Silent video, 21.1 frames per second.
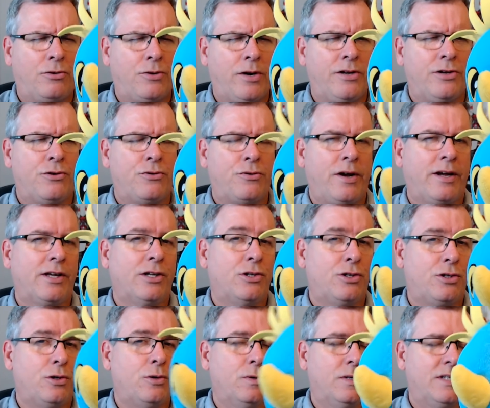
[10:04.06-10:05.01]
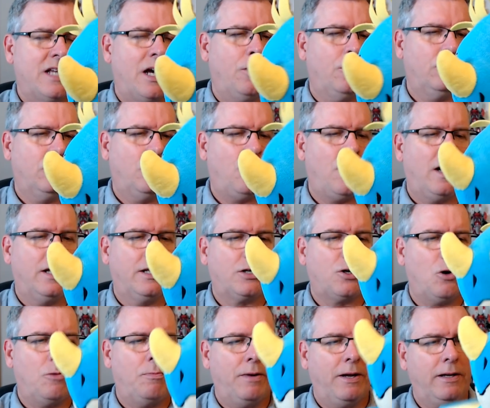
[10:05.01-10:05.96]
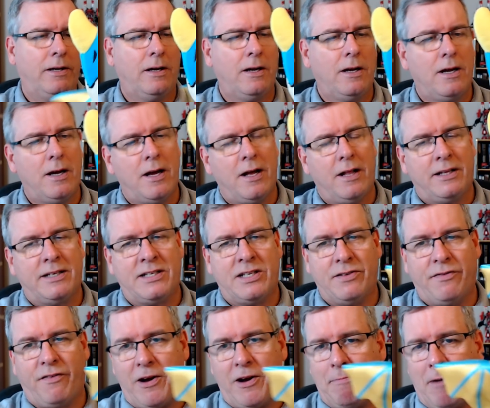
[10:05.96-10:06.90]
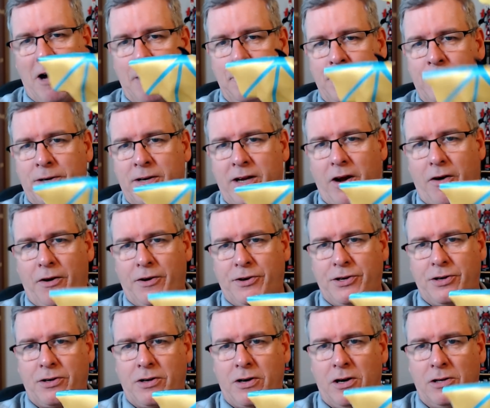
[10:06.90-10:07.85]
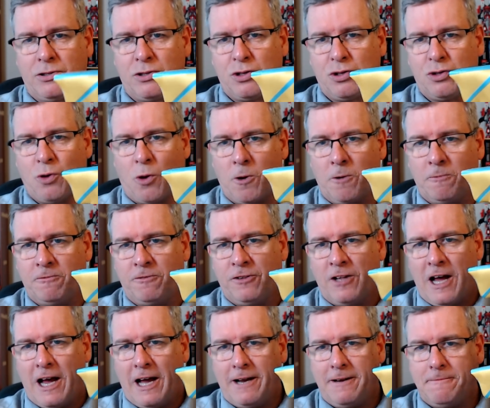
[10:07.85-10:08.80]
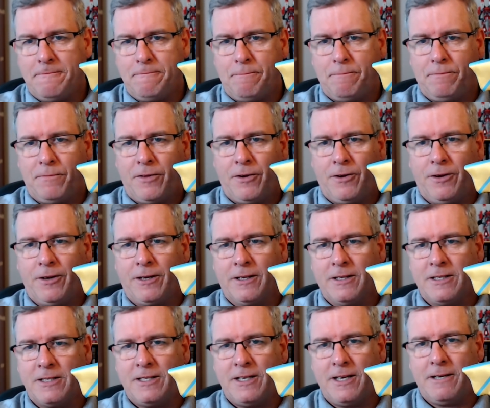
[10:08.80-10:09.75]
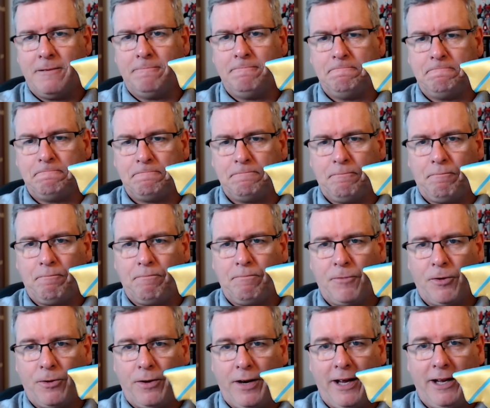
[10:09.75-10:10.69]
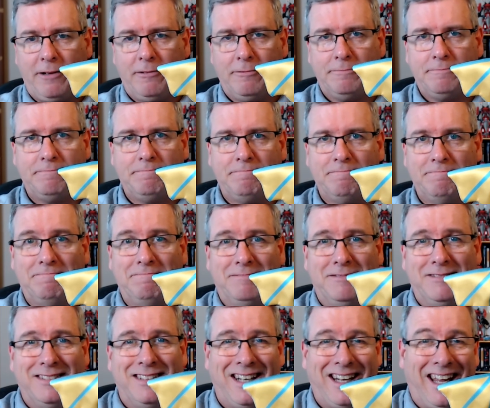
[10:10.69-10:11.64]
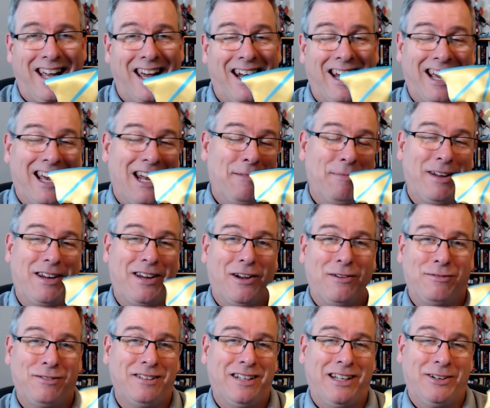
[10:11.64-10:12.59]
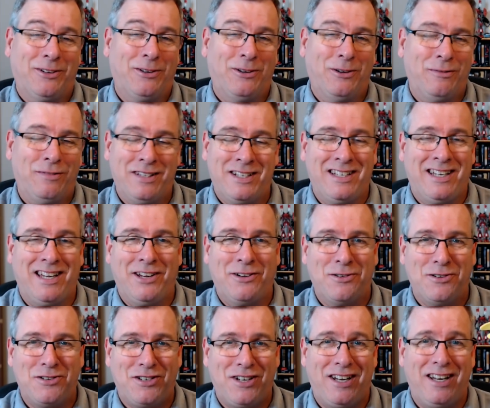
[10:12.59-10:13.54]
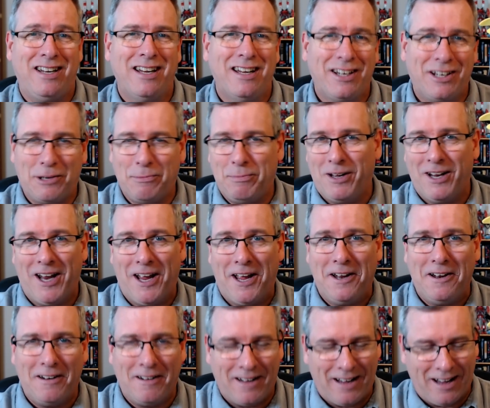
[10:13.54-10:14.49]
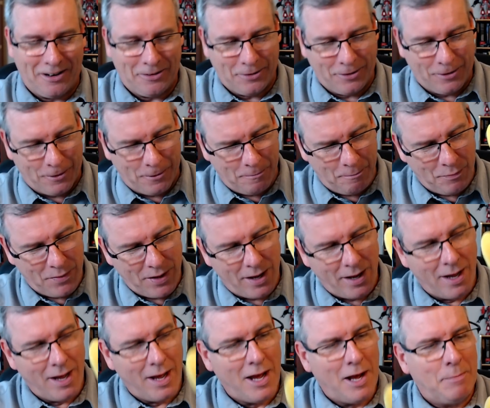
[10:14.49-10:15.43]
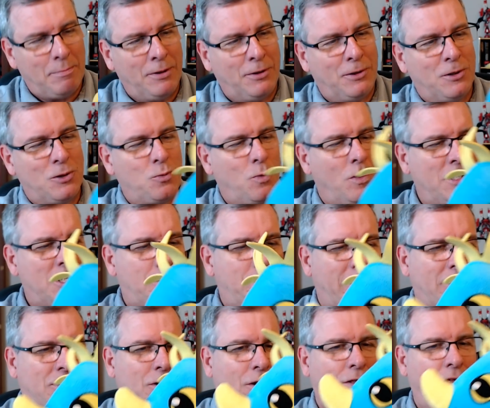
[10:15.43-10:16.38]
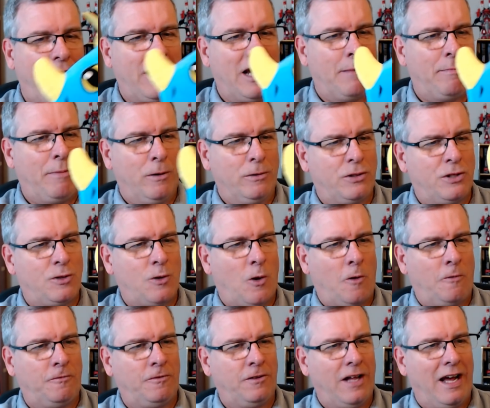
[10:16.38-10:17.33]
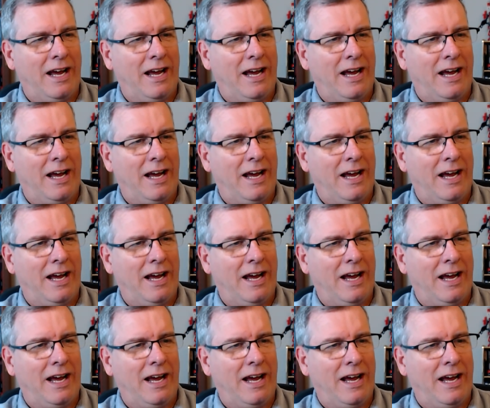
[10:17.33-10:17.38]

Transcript: Dragon 2 is out a while ago, but this is a very popular character called Stormfly. There you can see him, or it. Again, I got to be careful. I don't know if it's a he or she. It could be an it. I don't know. But there's one special thing about Stormfly.